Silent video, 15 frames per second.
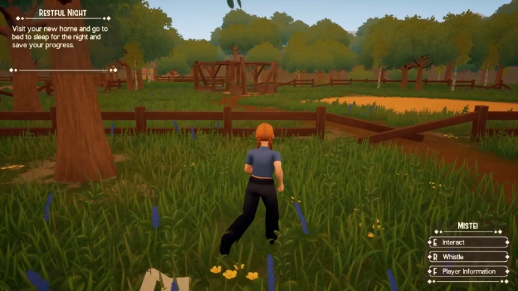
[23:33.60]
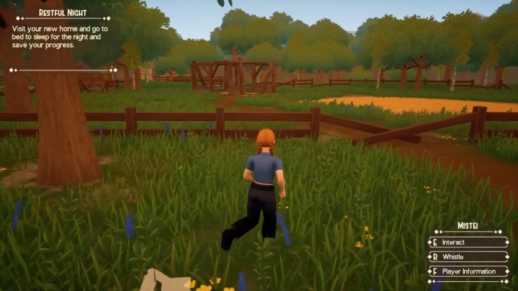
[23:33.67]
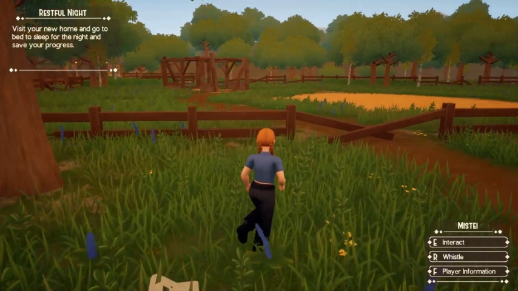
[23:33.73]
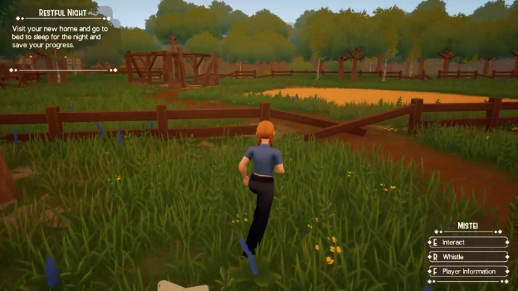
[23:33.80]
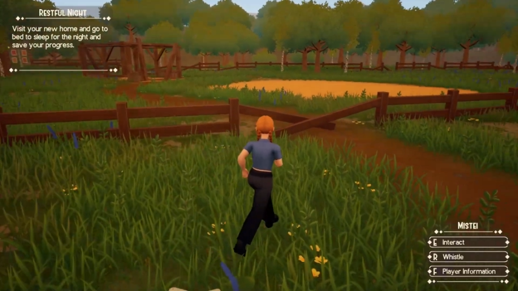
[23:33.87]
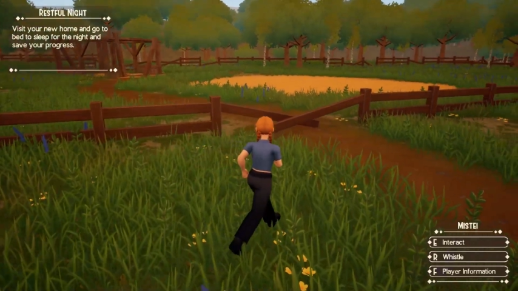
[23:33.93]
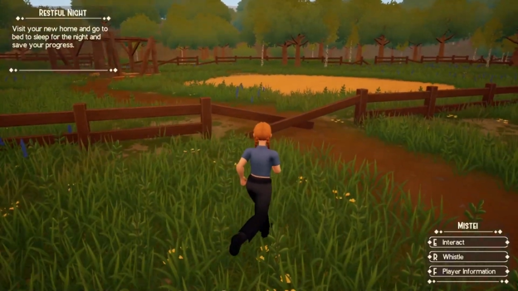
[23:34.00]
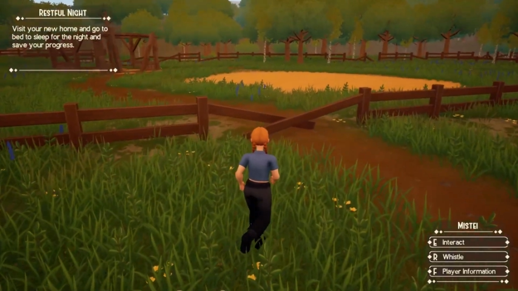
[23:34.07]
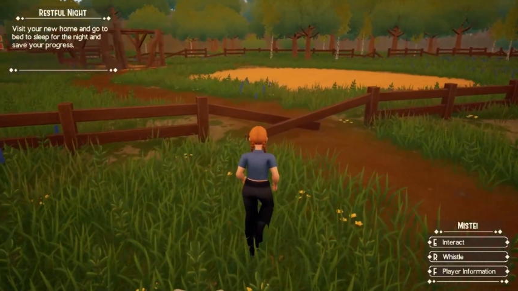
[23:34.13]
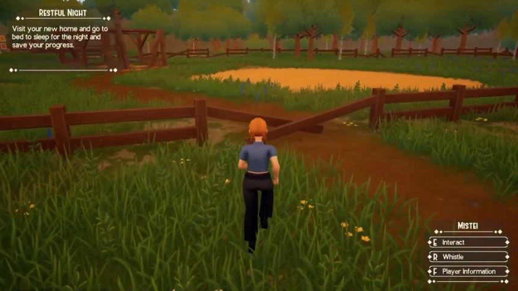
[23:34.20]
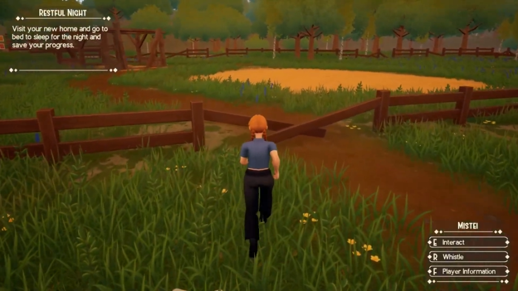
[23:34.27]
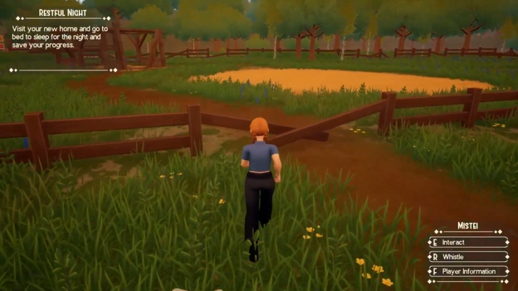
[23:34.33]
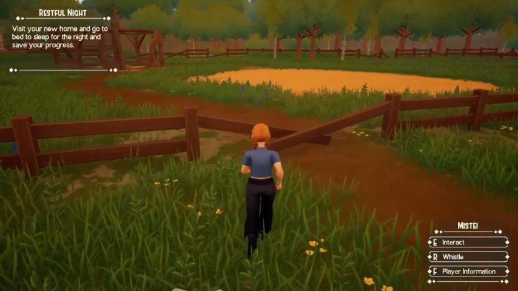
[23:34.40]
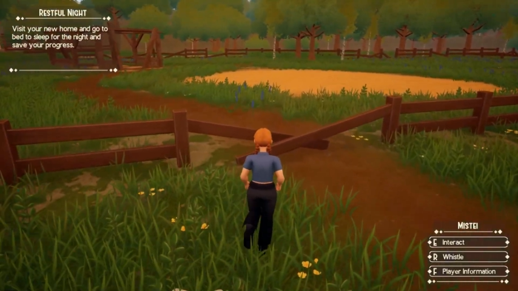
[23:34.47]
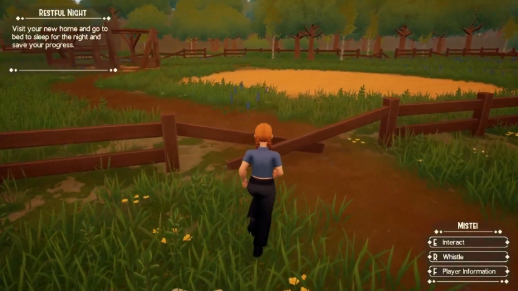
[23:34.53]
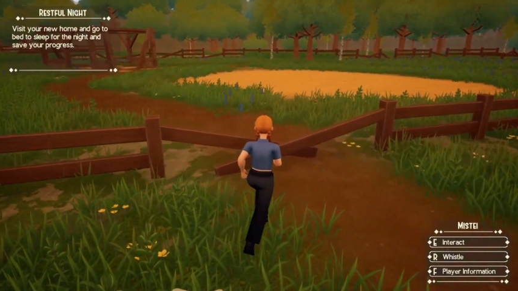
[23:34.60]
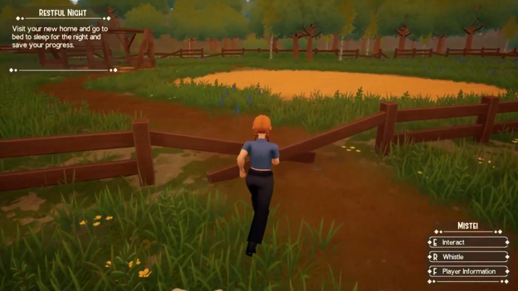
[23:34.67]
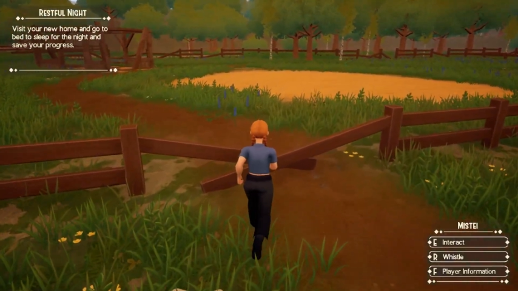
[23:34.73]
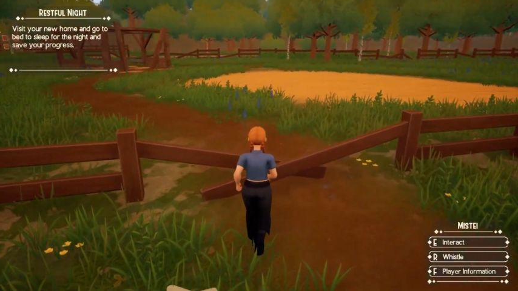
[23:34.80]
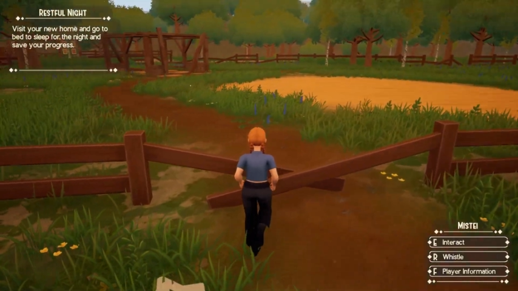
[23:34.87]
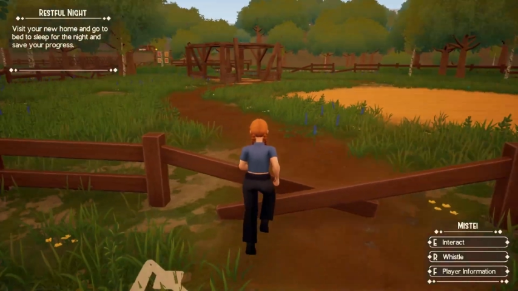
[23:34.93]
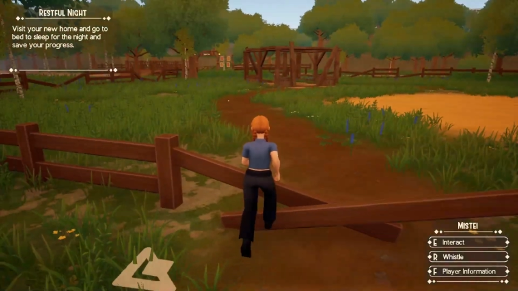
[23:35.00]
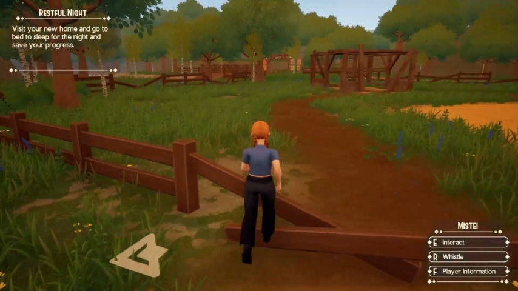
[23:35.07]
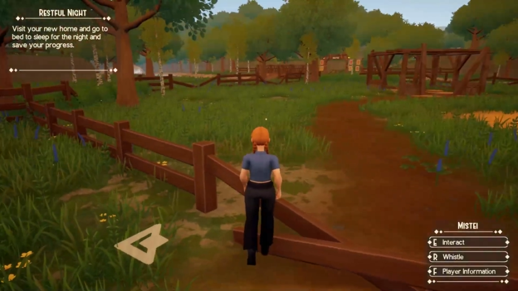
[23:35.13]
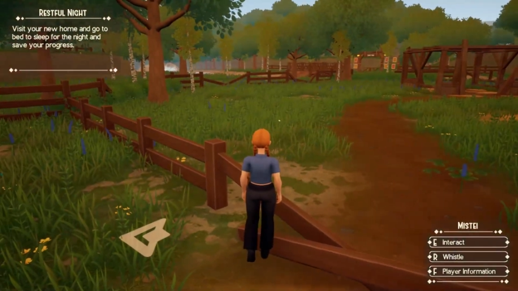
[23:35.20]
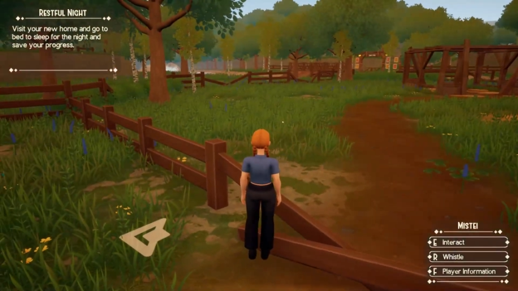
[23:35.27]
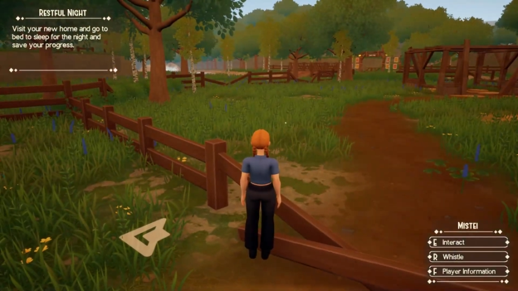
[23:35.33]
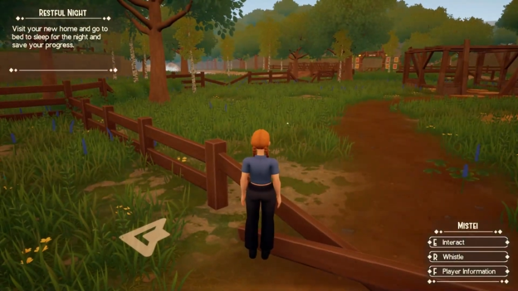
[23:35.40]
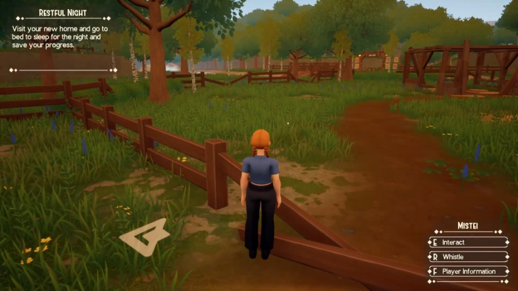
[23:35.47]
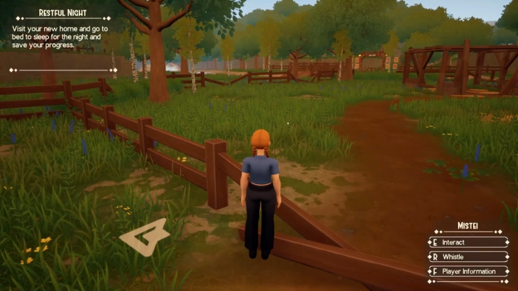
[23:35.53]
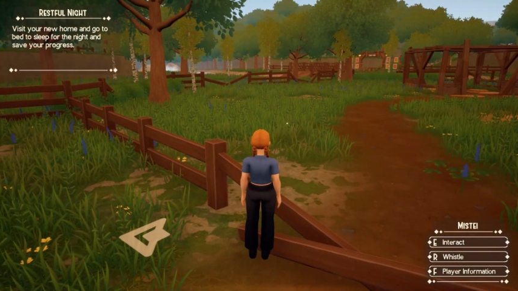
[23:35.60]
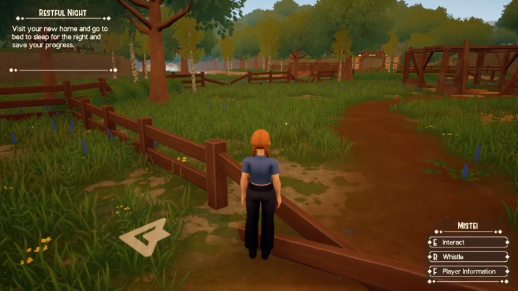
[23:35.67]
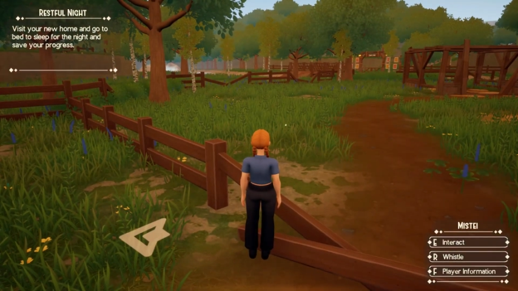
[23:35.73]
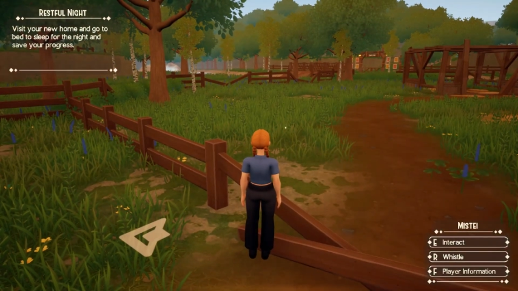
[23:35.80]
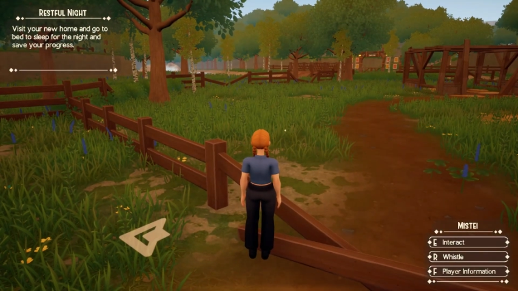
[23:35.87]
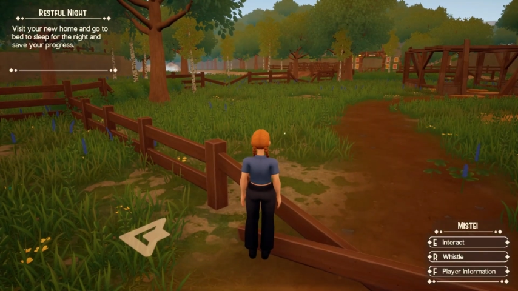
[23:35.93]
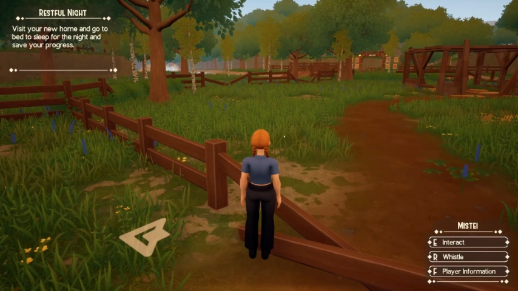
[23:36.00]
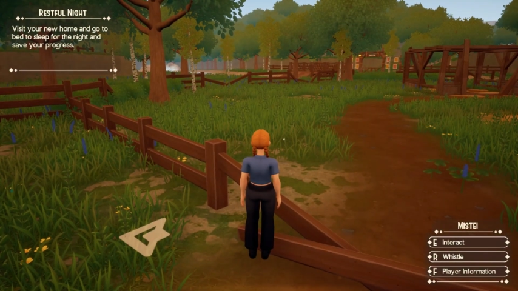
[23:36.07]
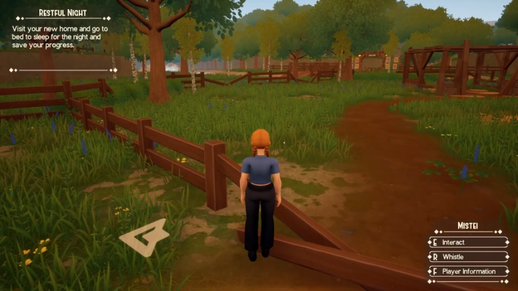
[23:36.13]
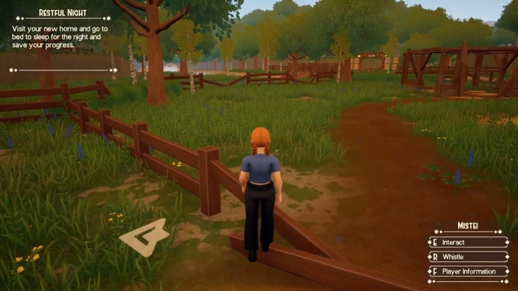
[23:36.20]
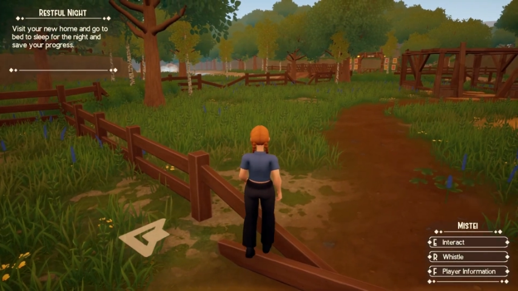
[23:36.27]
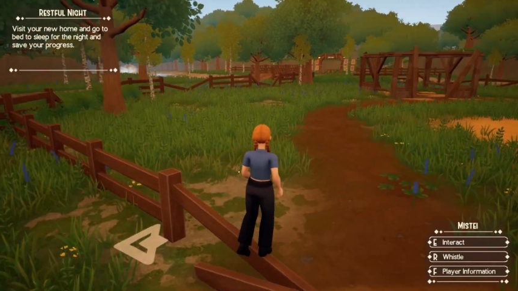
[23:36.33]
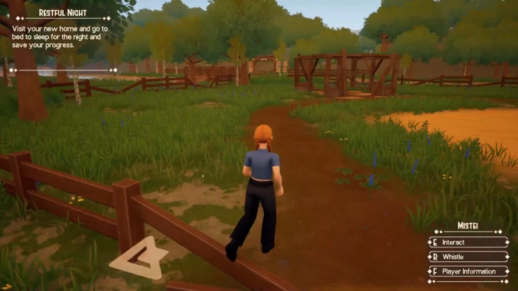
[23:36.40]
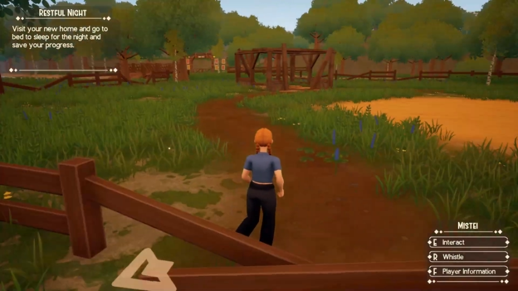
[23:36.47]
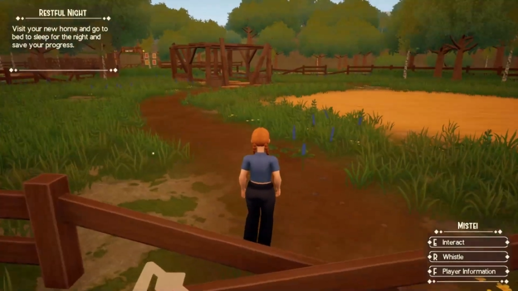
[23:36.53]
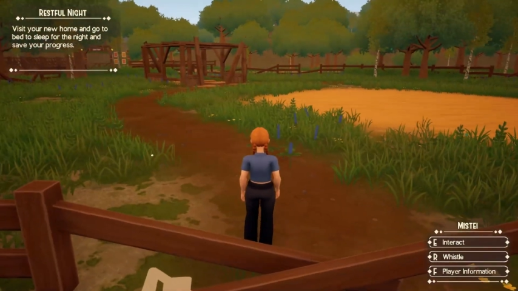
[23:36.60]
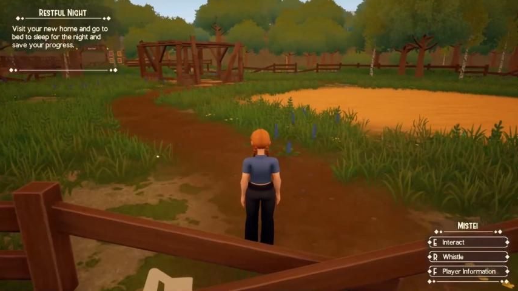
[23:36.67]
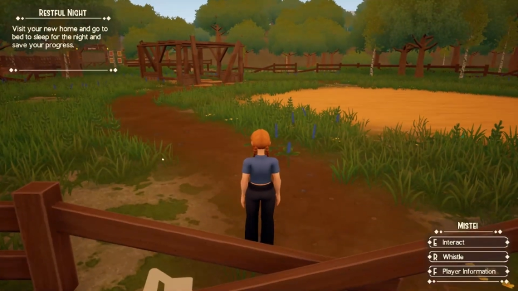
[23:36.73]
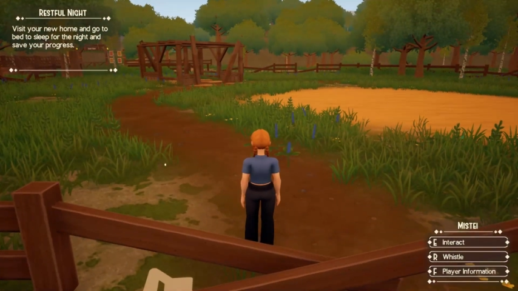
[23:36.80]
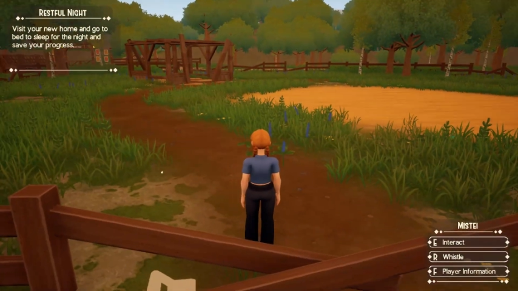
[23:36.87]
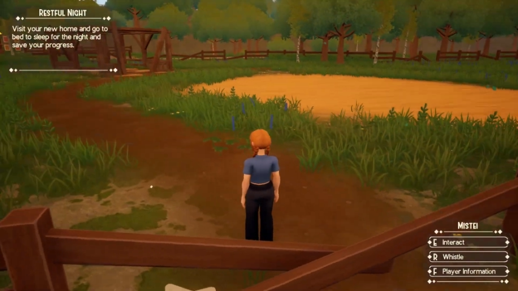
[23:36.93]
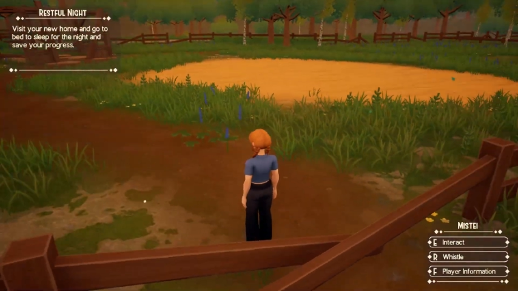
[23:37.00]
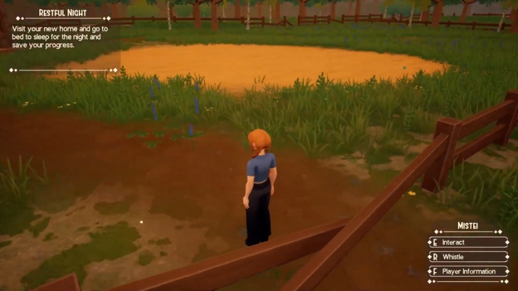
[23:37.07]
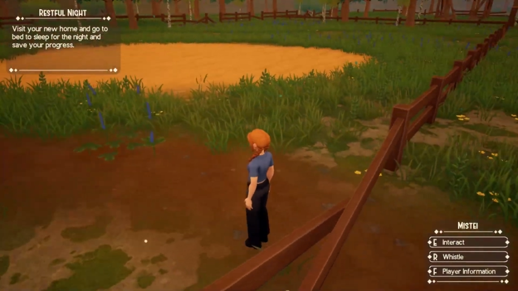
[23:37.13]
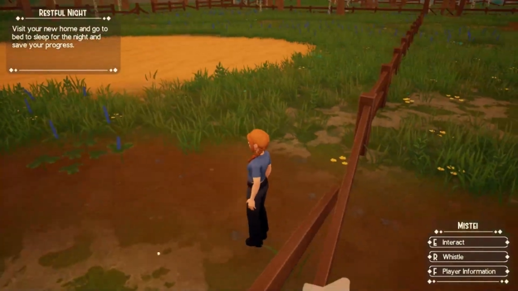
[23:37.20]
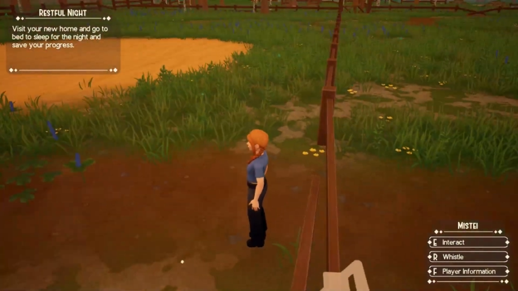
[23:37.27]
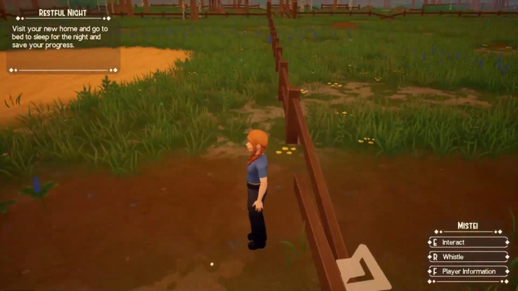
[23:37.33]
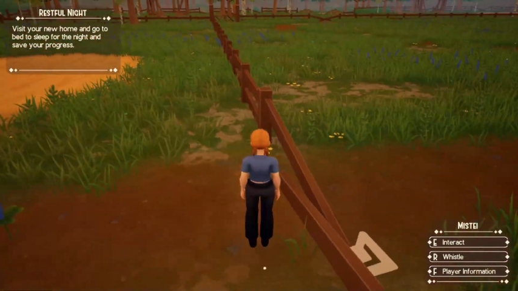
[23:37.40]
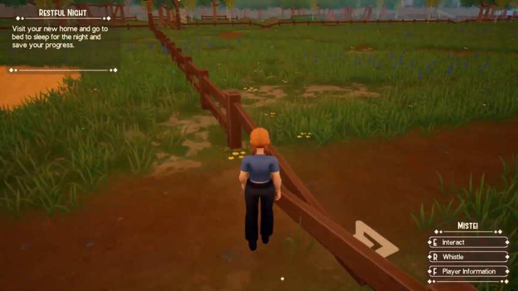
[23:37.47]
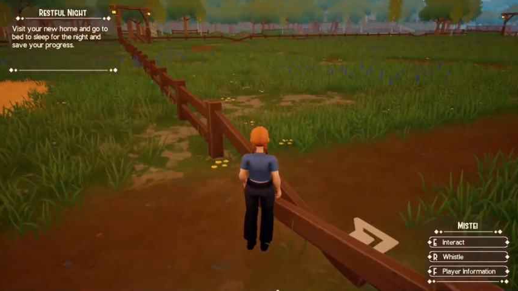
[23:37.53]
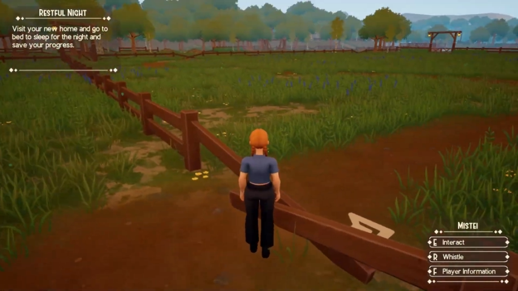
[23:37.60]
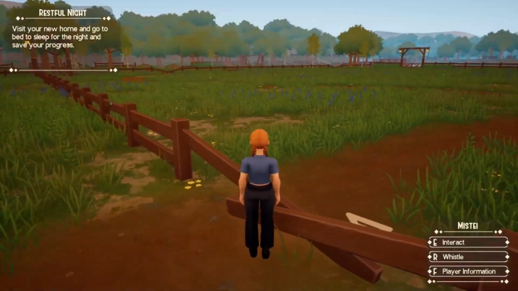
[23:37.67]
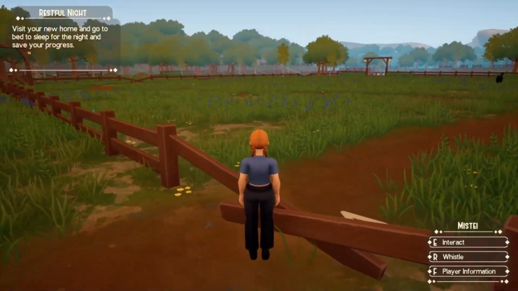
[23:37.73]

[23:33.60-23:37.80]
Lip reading: No face is visible, so there are no lips to read.